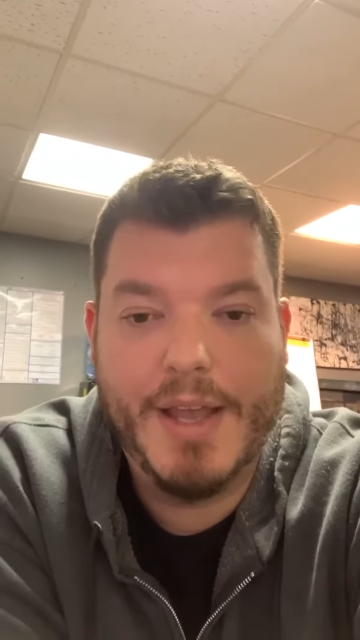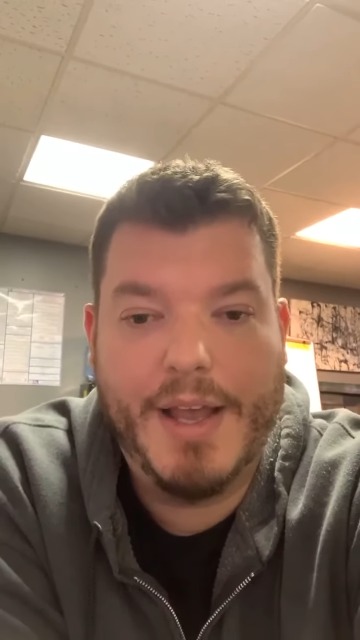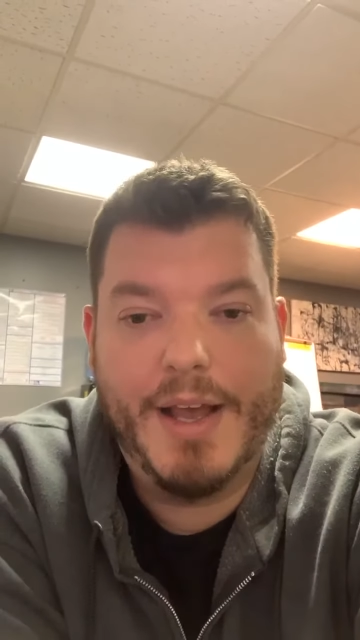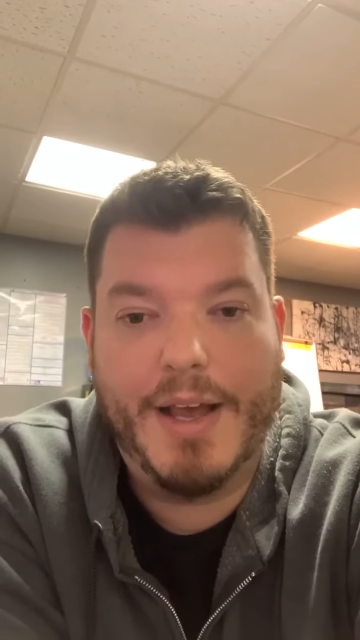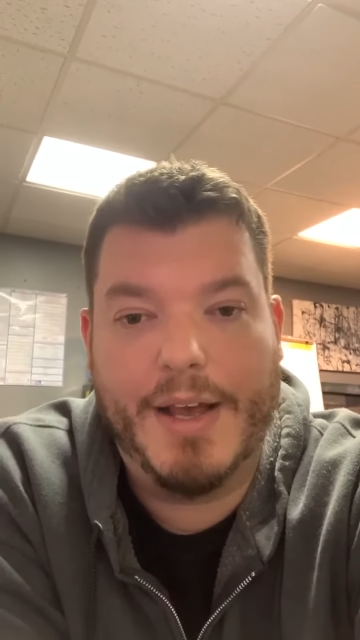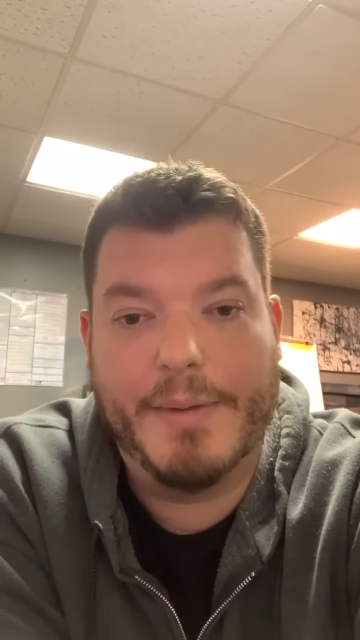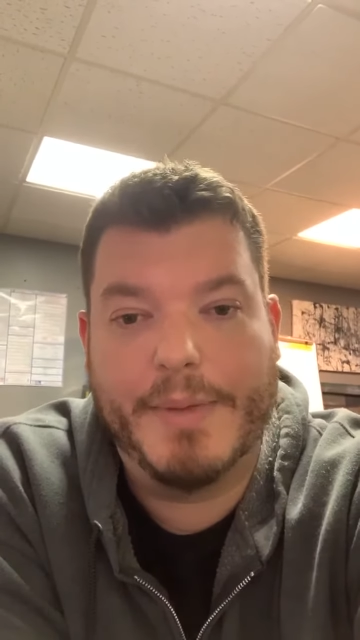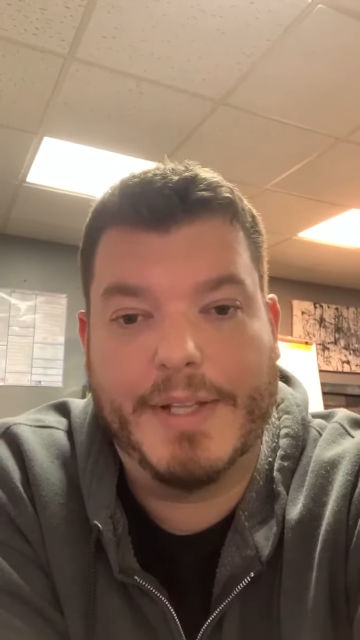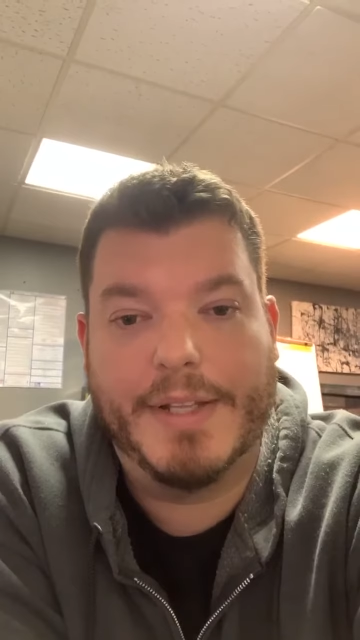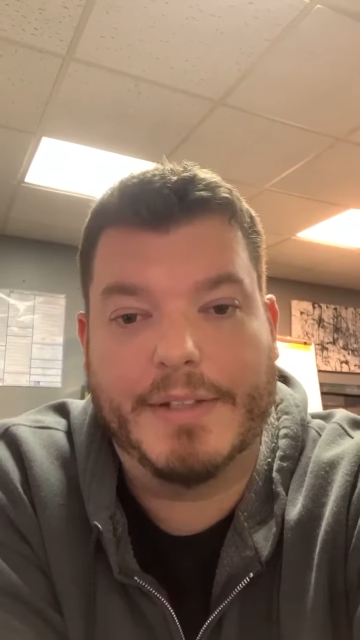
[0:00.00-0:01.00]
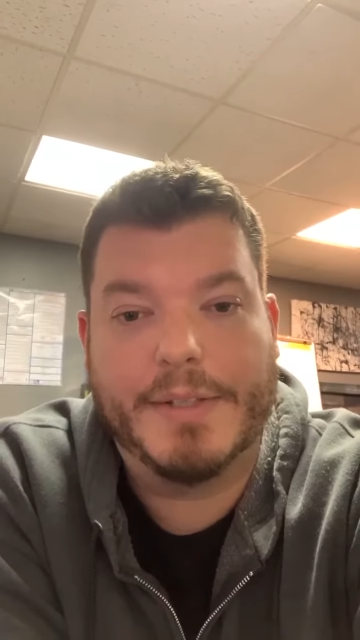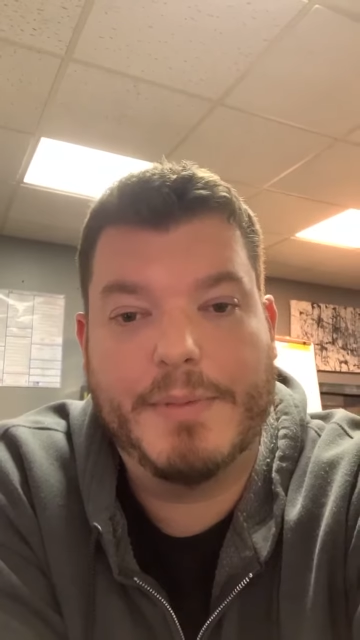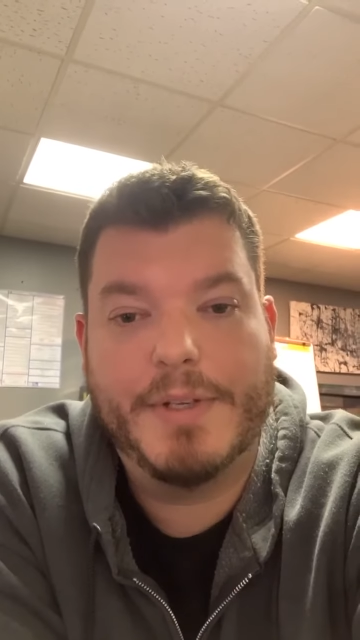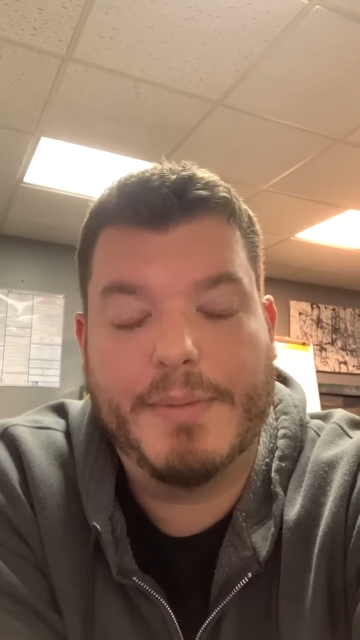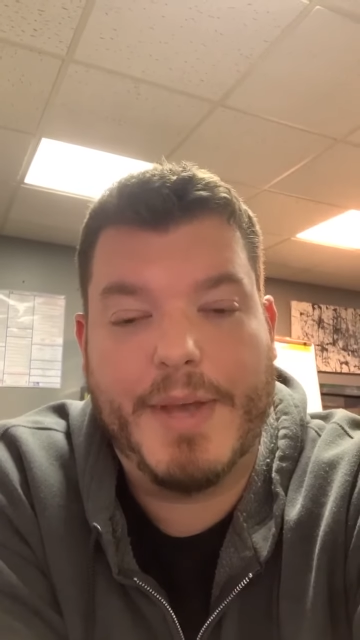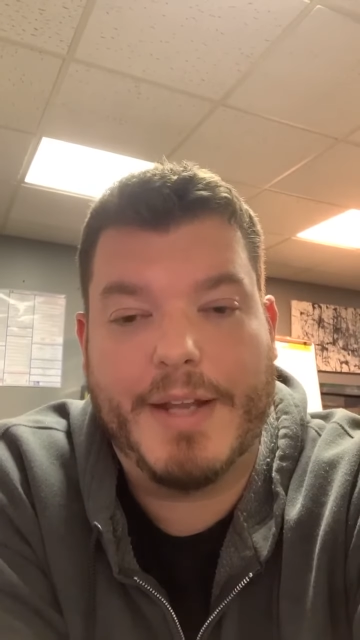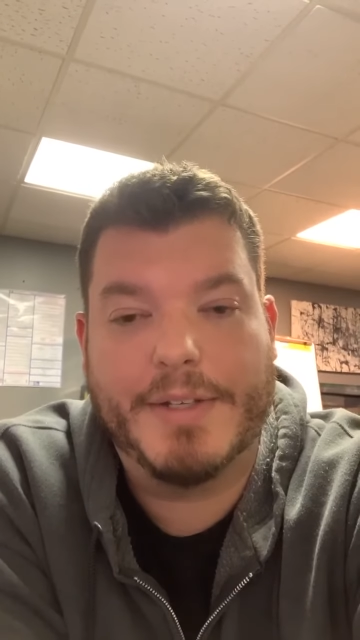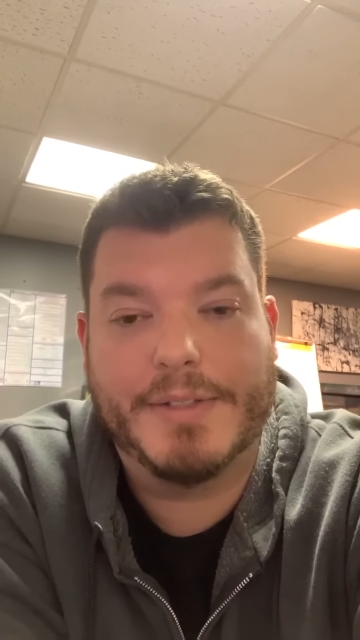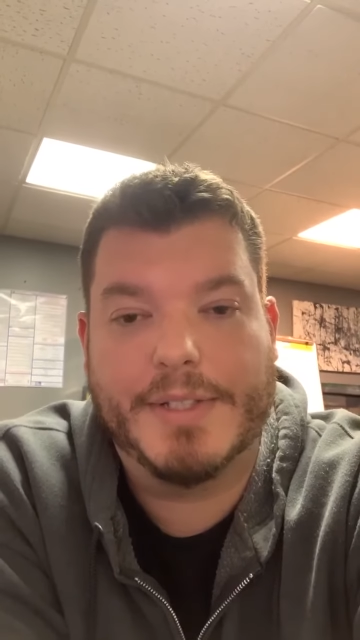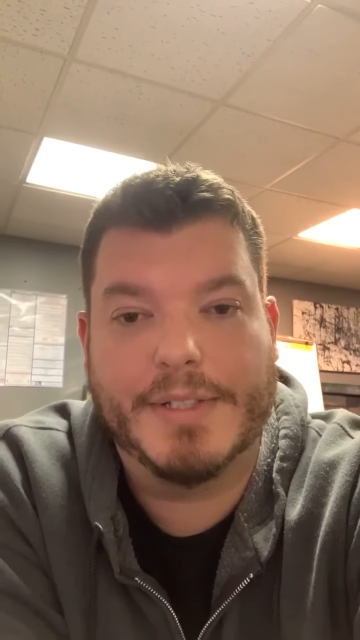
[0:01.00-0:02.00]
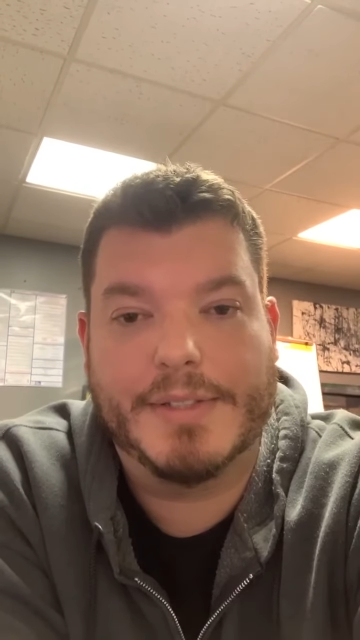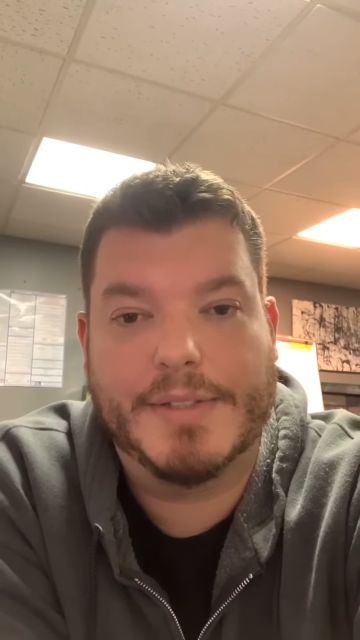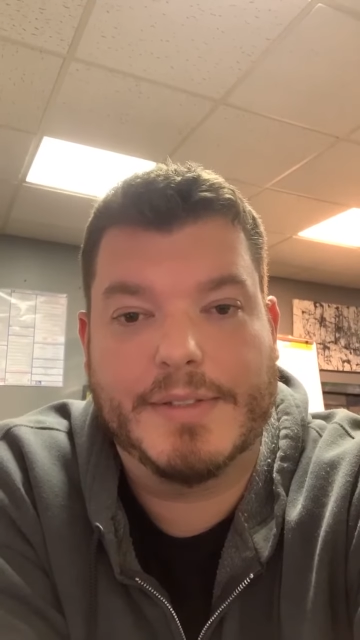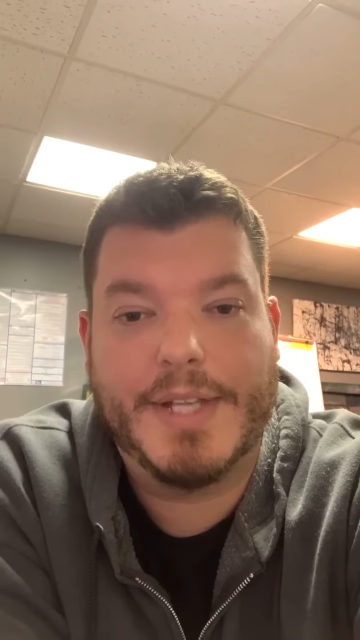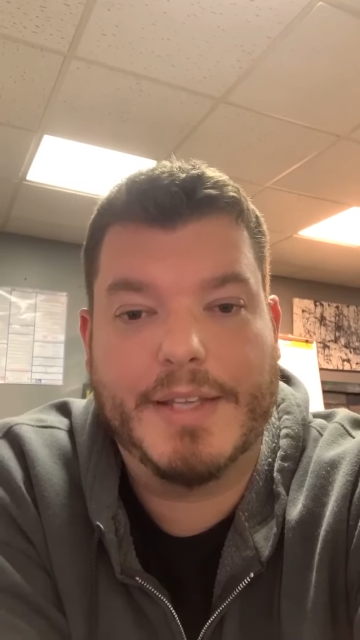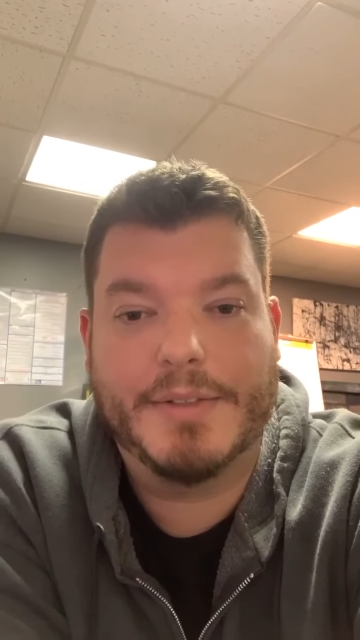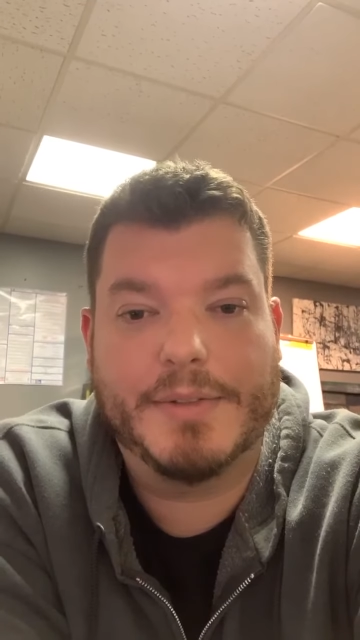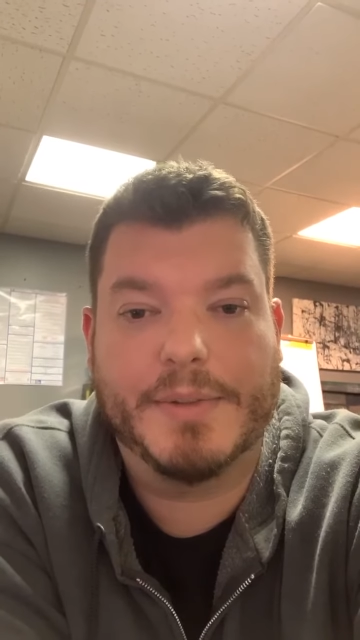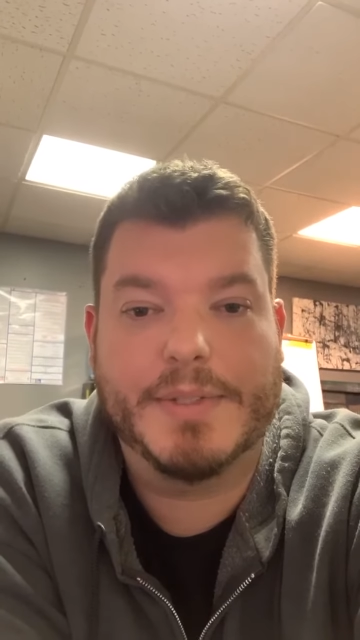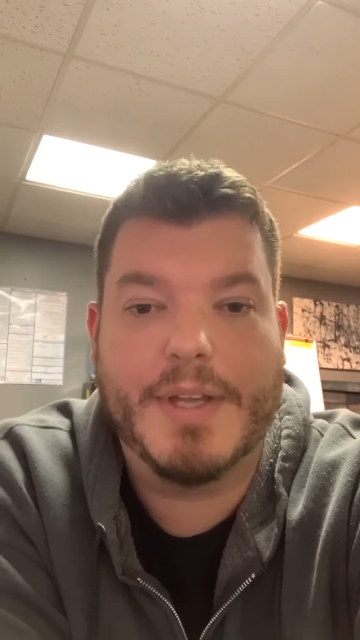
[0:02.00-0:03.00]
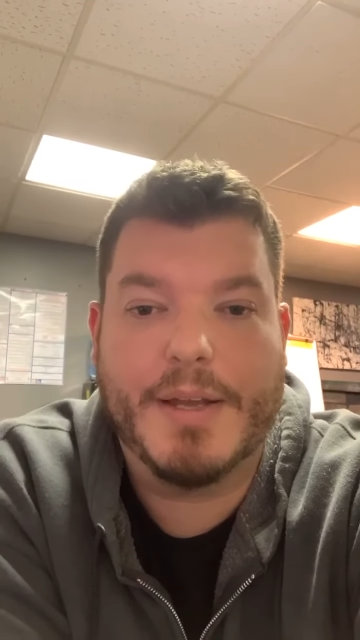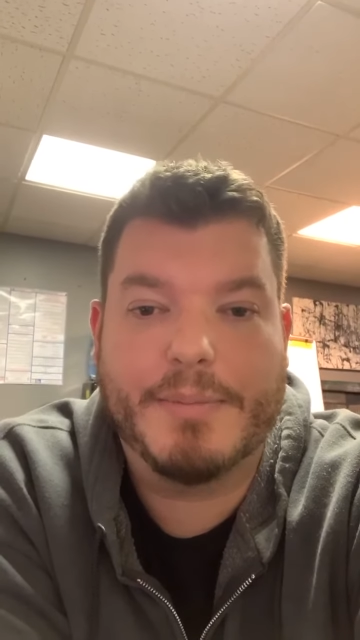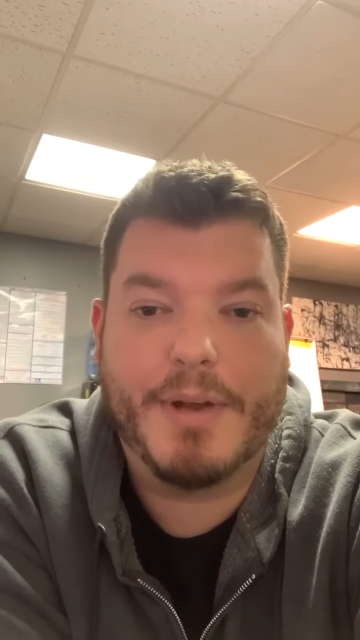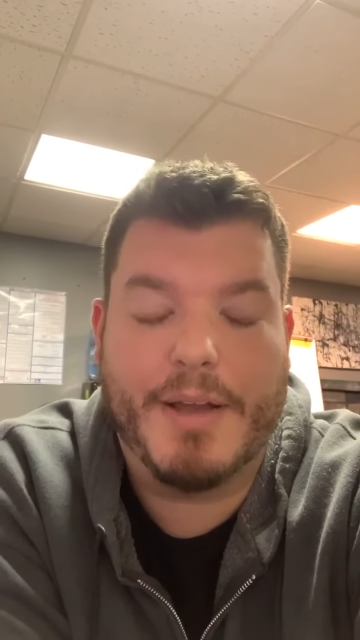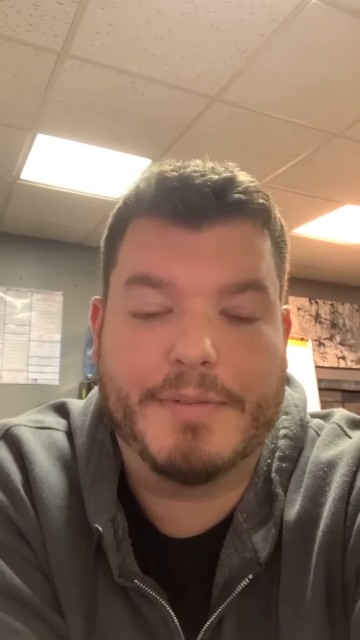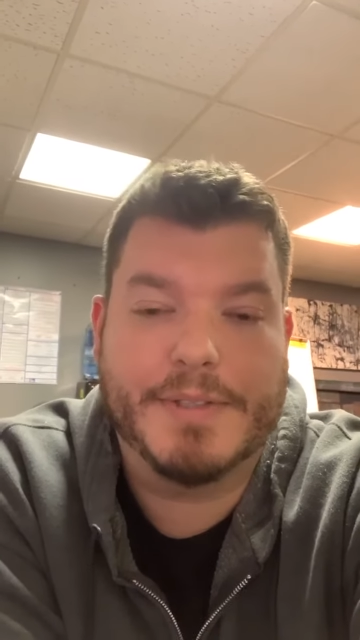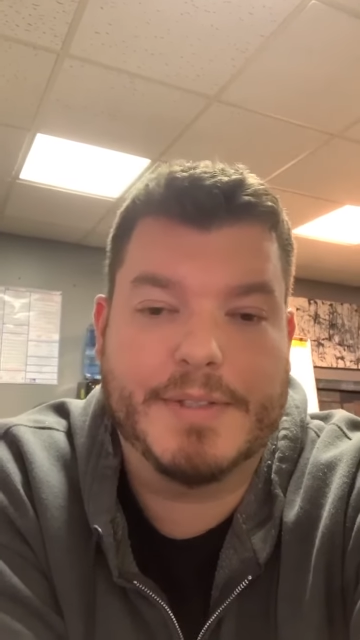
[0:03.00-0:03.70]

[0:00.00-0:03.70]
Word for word: Um, and then the Community Matters is tailored towards nonprofits,